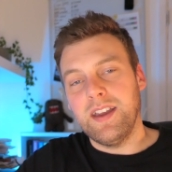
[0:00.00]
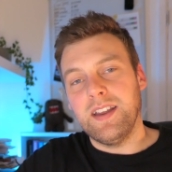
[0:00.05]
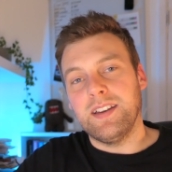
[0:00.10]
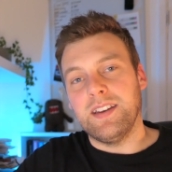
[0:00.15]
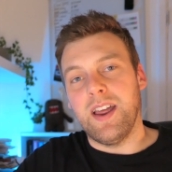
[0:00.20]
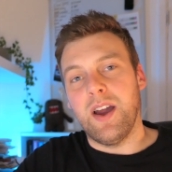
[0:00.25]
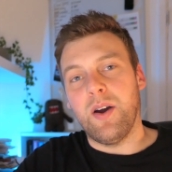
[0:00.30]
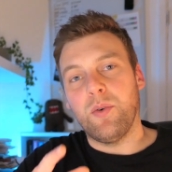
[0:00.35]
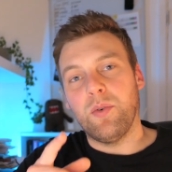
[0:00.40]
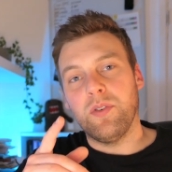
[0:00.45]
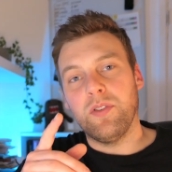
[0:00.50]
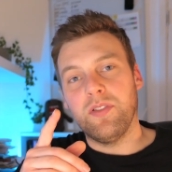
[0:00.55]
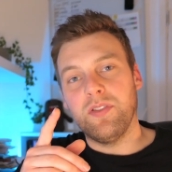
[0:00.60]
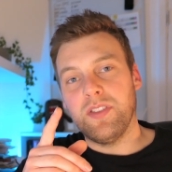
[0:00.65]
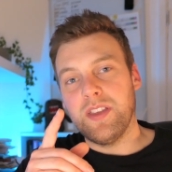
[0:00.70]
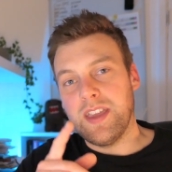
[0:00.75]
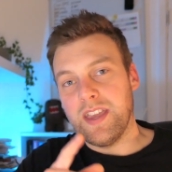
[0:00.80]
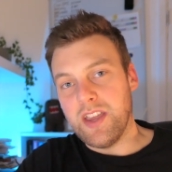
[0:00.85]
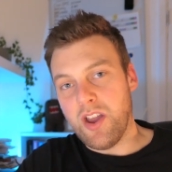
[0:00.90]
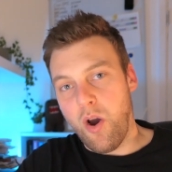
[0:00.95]
Now
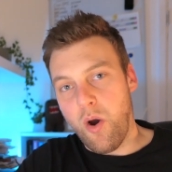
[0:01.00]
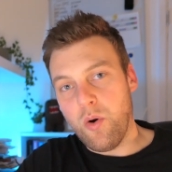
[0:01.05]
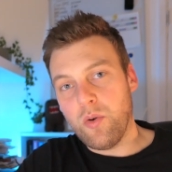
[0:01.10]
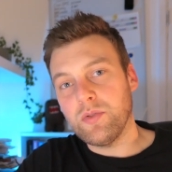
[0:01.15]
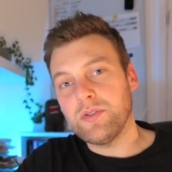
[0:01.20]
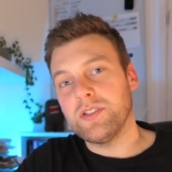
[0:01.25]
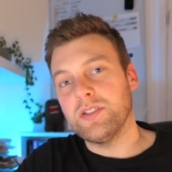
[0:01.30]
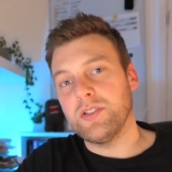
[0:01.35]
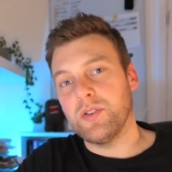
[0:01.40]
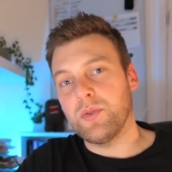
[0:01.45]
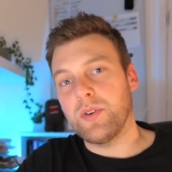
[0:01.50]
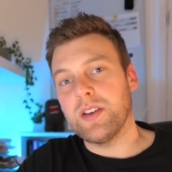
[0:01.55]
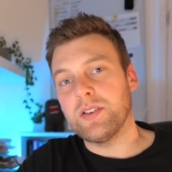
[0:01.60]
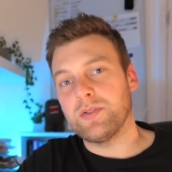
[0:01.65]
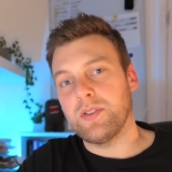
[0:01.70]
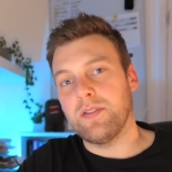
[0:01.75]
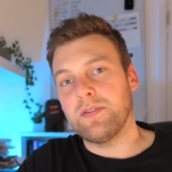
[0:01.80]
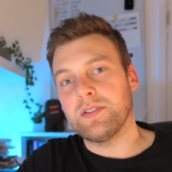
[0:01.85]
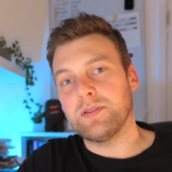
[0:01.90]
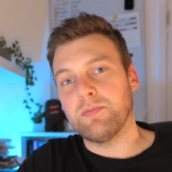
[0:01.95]
the old Suzuki
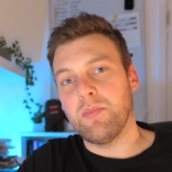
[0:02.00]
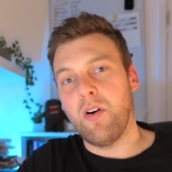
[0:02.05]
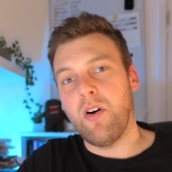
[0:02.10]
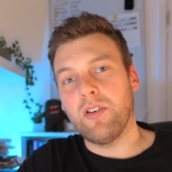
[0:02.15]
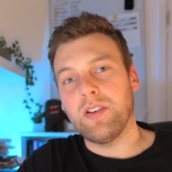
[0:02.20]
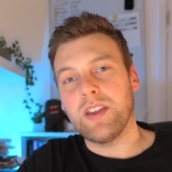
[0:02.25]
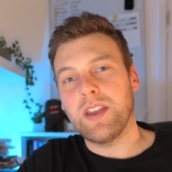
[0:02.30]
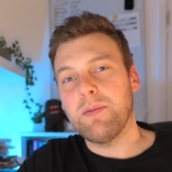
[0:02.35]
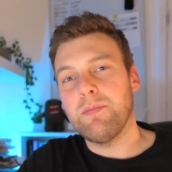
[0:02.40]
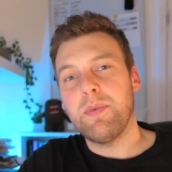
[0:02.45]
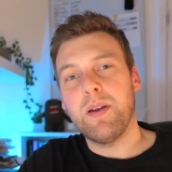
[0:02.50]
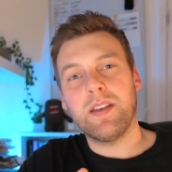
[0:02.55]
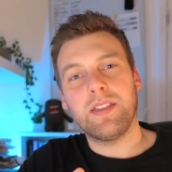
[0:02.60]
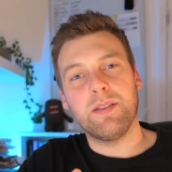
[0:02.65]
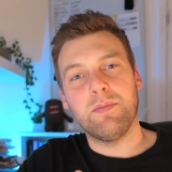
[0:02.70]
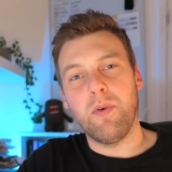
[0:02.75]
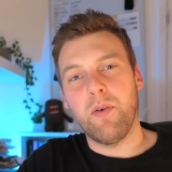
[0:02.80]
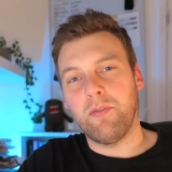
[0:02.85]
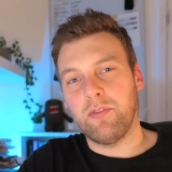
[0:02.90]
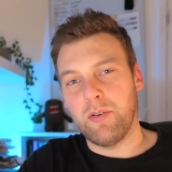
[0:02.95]
Swift Sport, you can pick
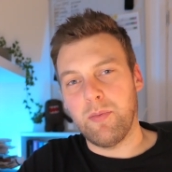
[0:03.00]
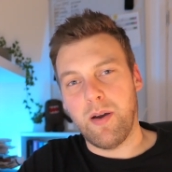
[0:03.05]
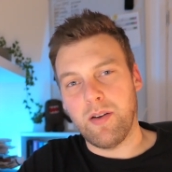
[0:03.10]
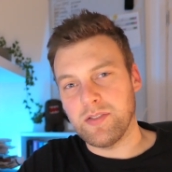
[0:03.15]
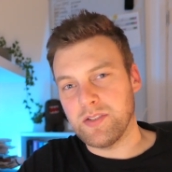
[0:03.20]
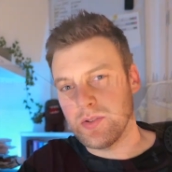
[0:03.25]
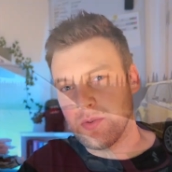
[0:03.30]
them up for about